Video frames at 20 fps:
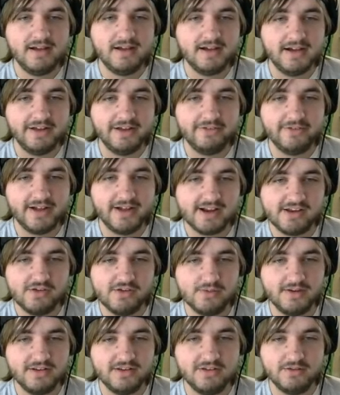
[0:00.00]
I dragged
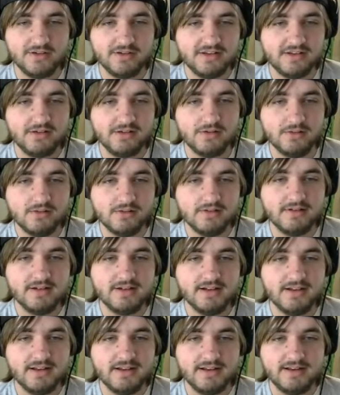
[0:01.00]
you into it too.
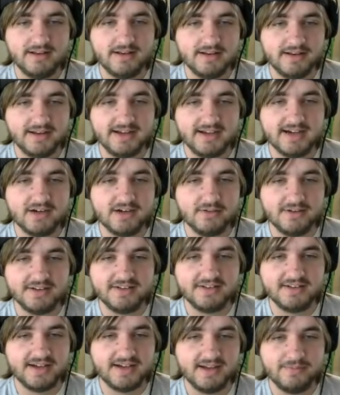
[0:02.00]
Now it
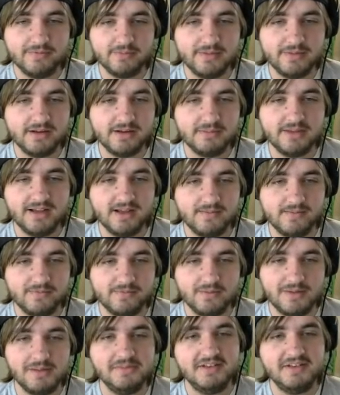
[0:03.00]
is time for me to make up
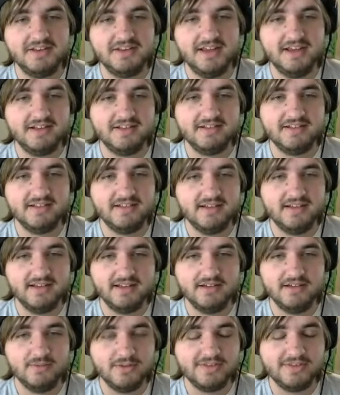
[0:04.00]
for my mistakes.
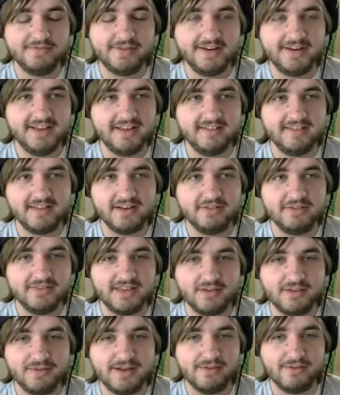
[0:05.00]
What's funny is I don't
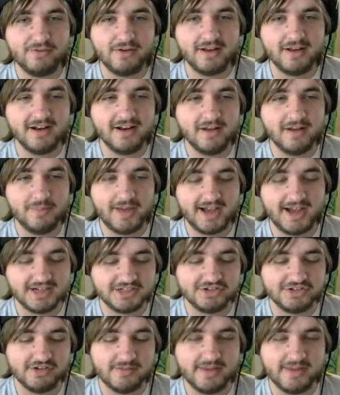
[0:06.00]
think we ever ended up
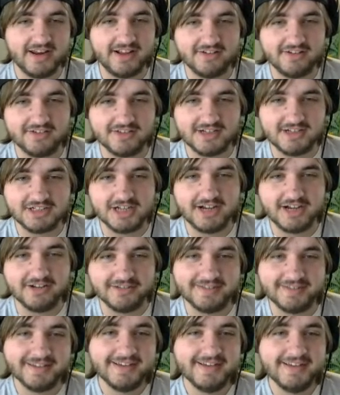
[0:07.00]
actually meeting her as a
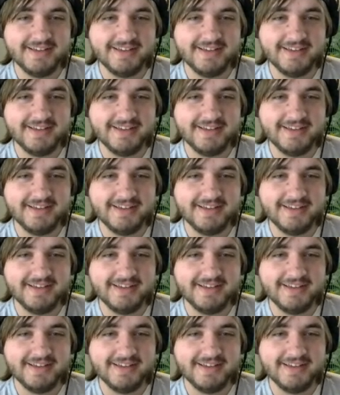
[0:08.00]
child.